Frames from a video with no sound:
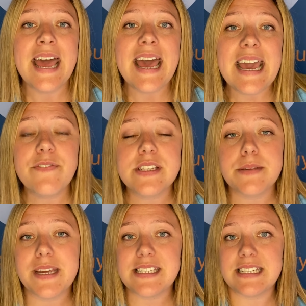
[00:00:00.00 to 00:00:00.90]
If it's a
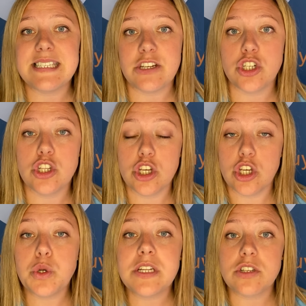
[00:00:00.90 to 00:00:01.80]
maintenance issue that you
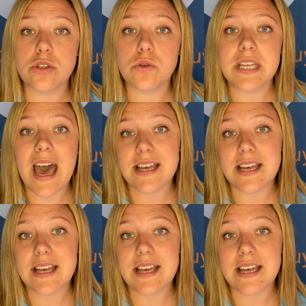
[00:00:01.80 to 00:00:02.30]
need to sort out